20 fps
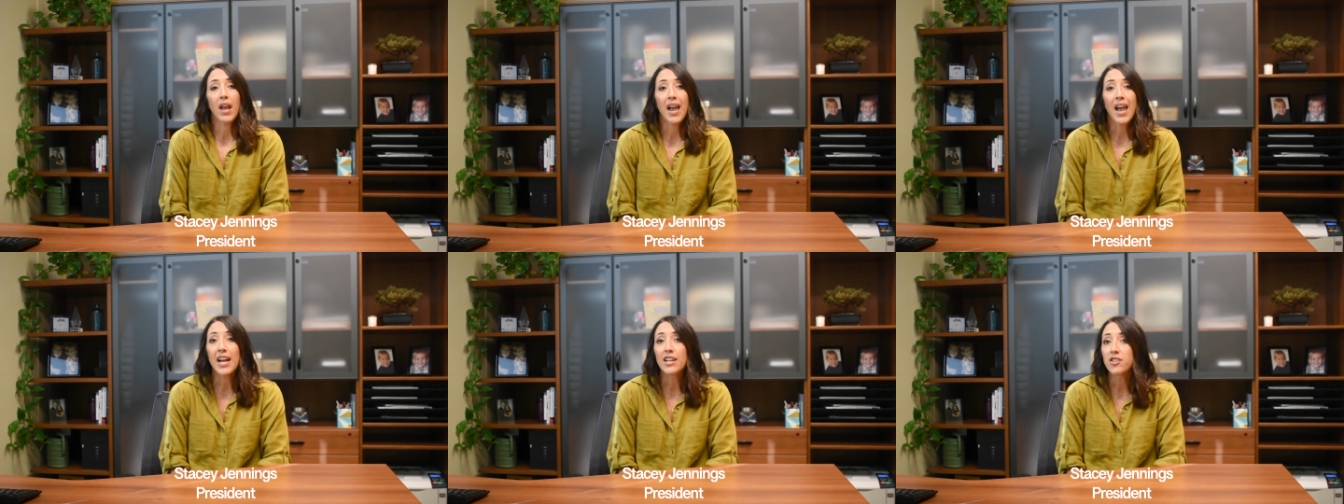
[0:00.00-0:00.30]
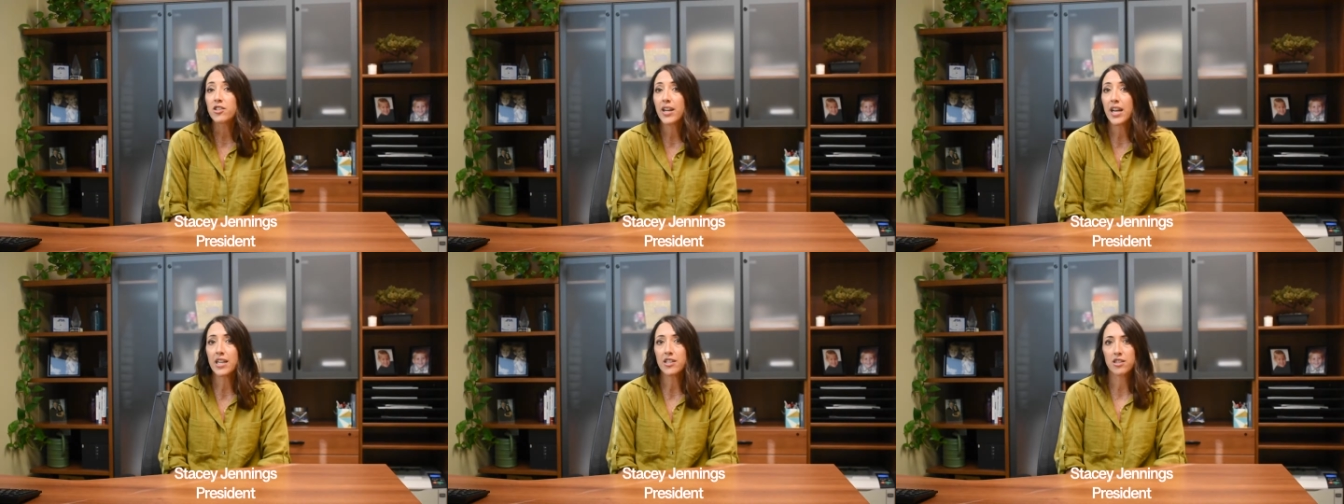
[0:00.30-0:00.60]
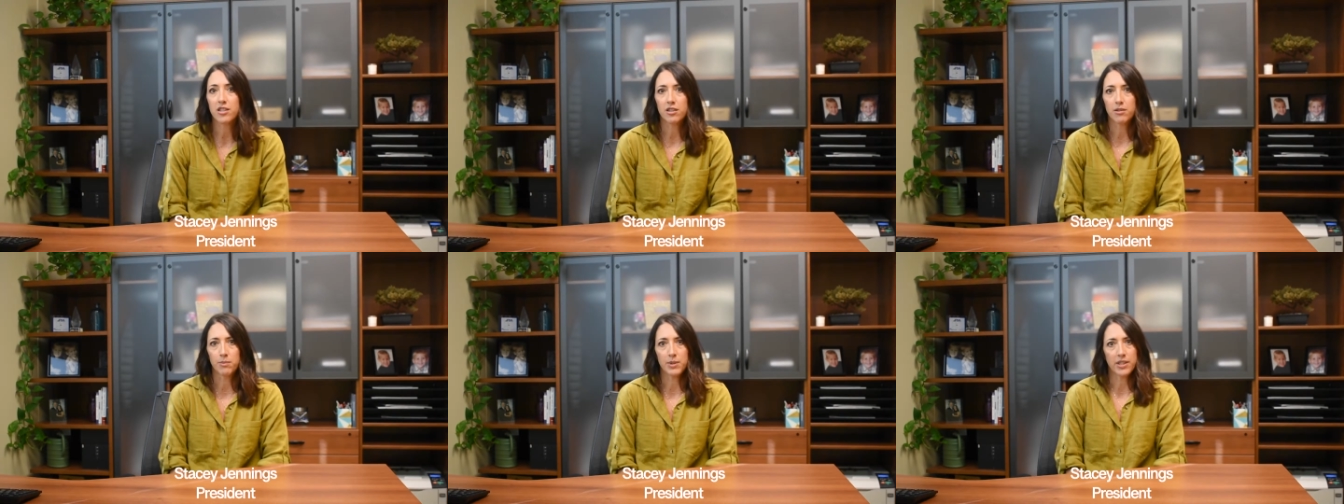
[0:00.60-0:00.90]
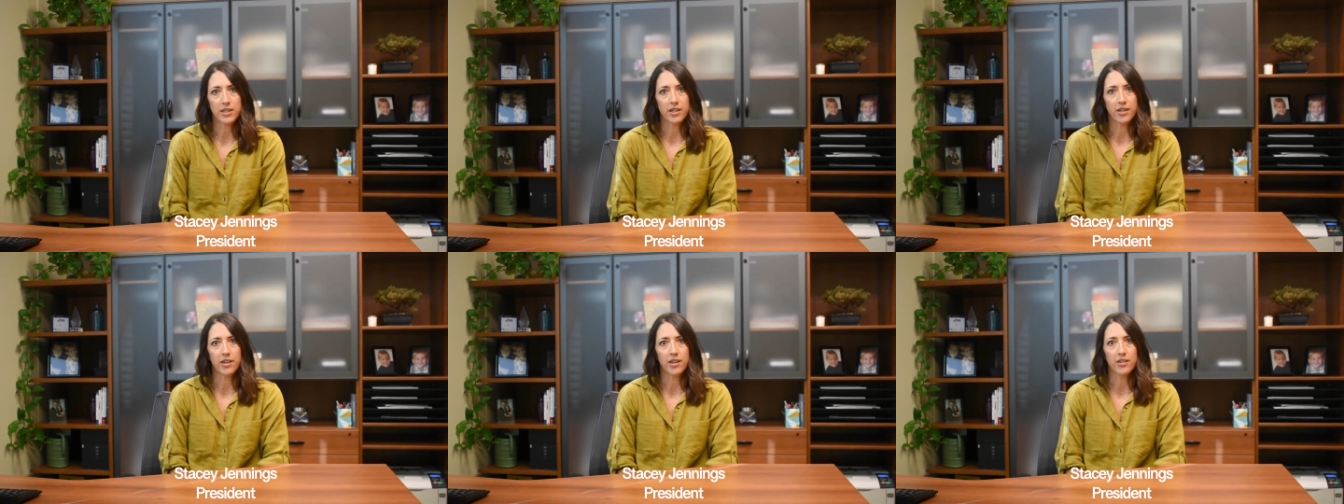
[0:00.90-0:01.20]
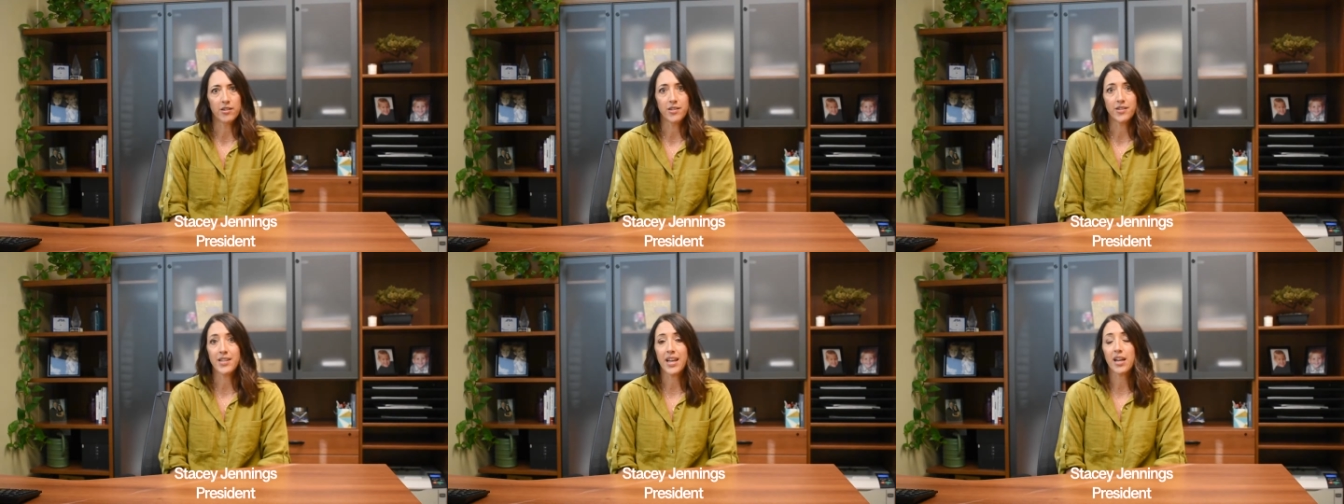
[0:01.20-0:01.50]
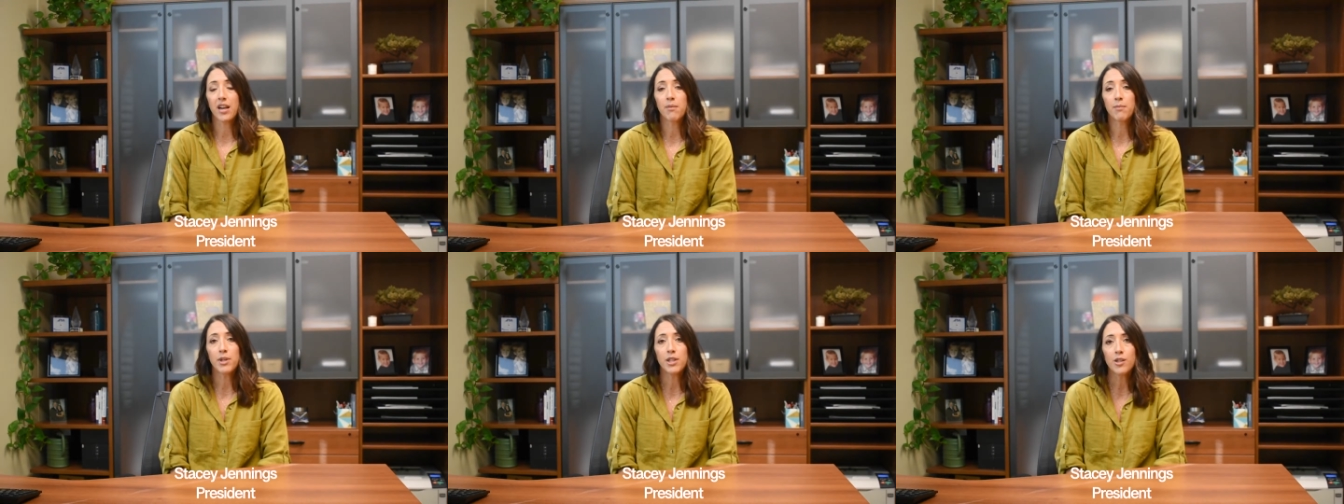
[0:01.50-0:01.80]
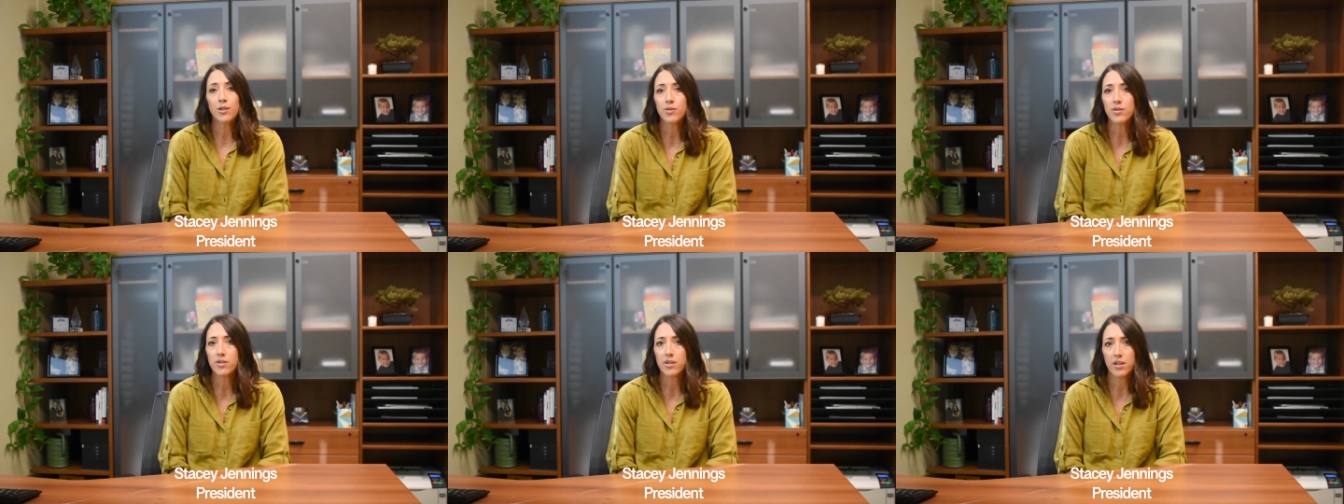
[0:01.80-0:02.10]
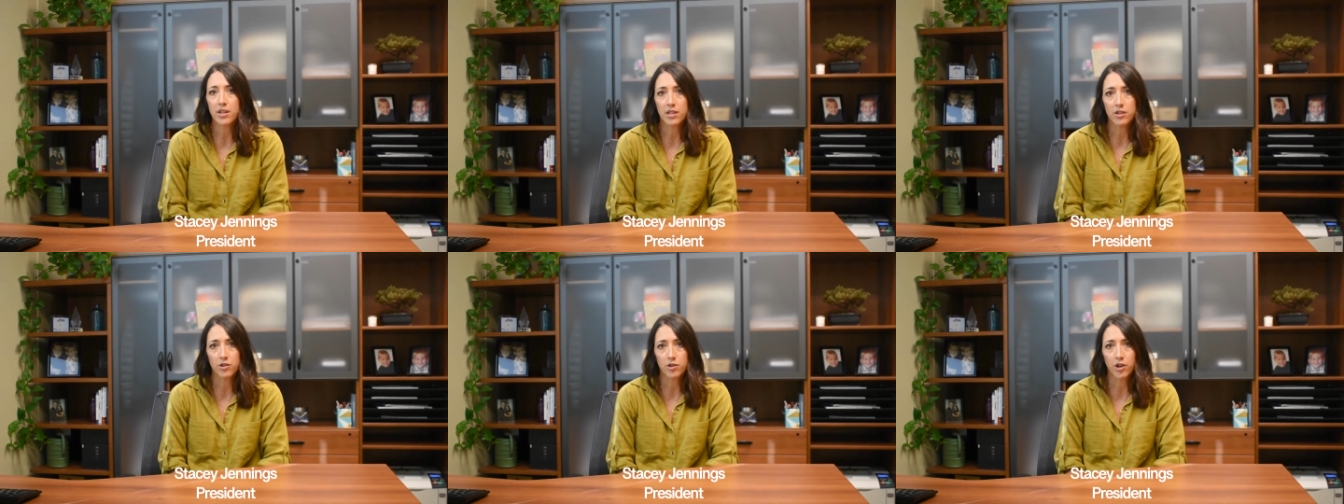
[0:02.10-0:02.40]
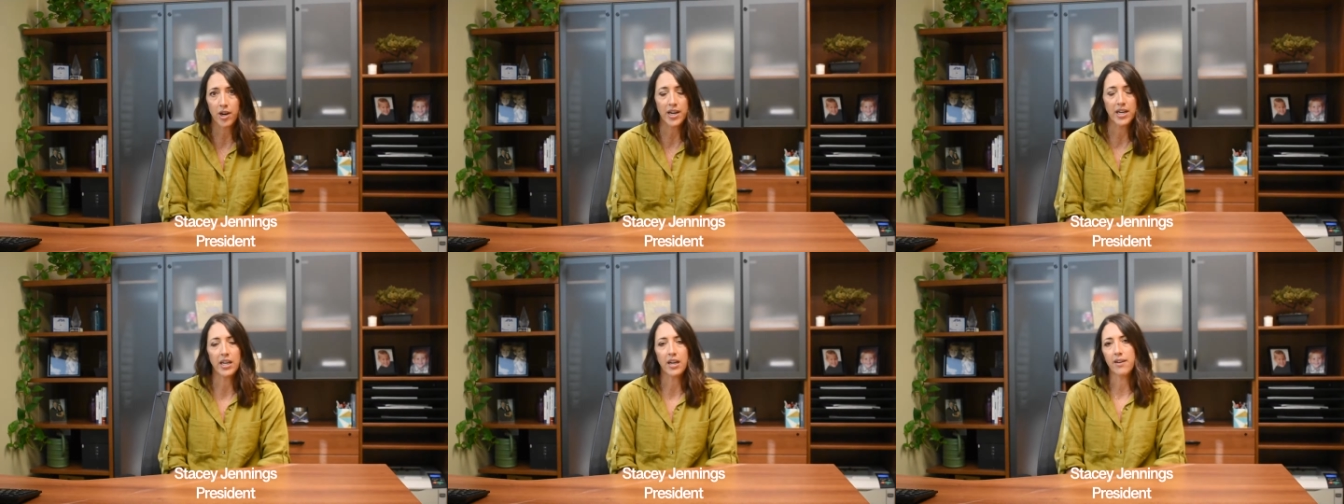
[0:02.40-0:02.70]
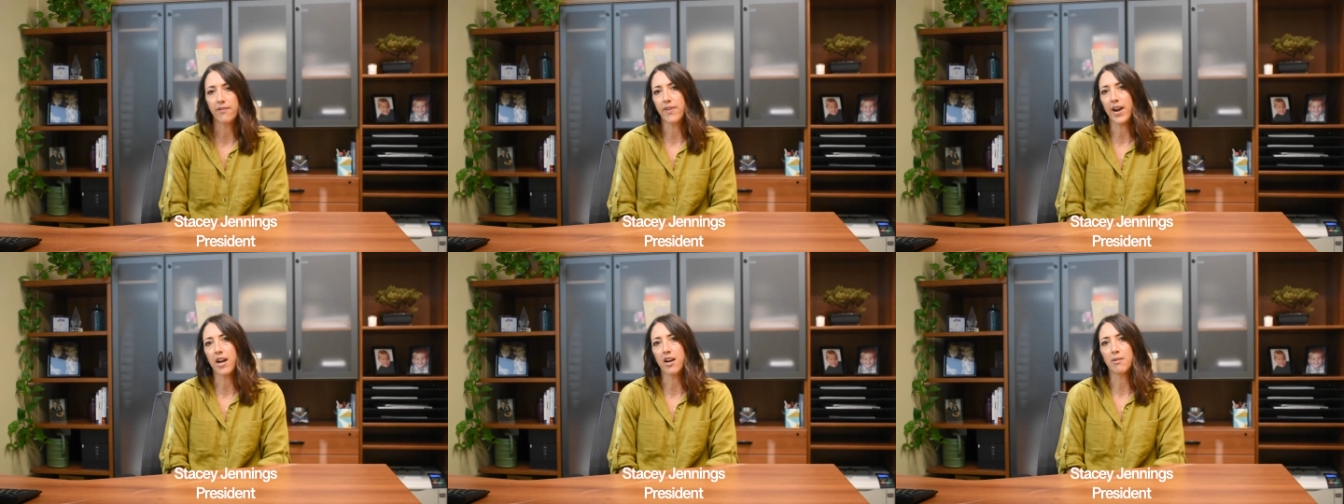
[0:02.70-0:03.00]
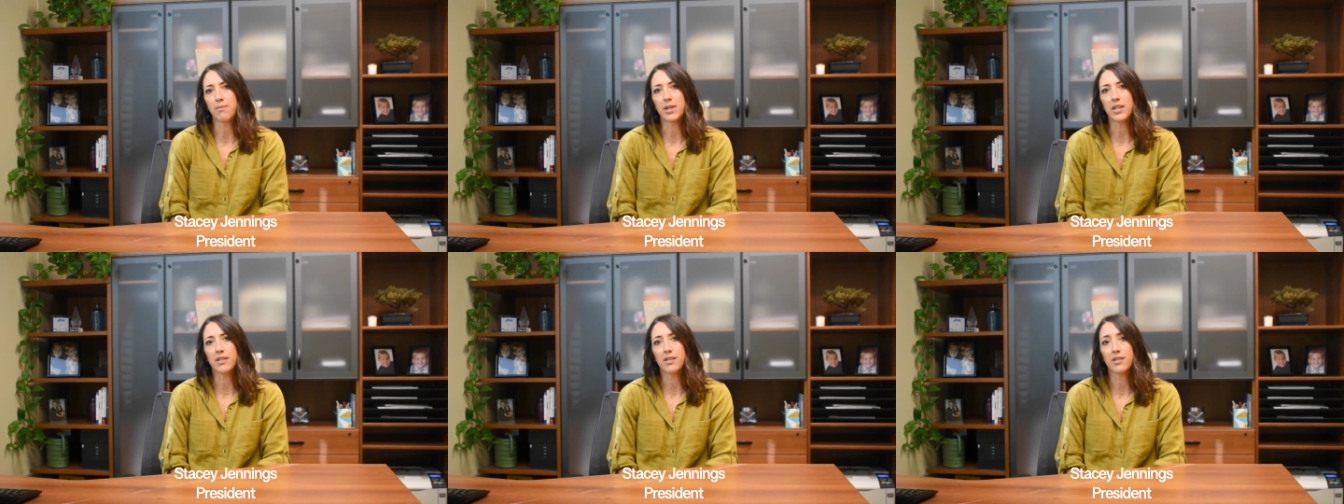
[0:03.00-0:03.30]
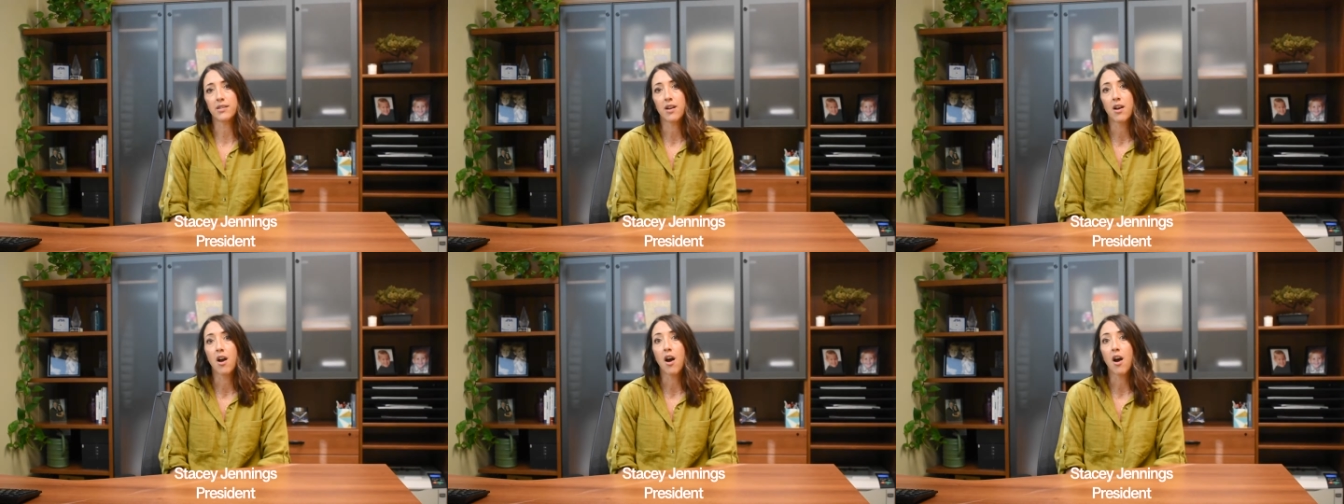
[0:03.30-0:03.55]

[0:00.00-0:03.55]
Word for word: educational materials that can be used in the training environment.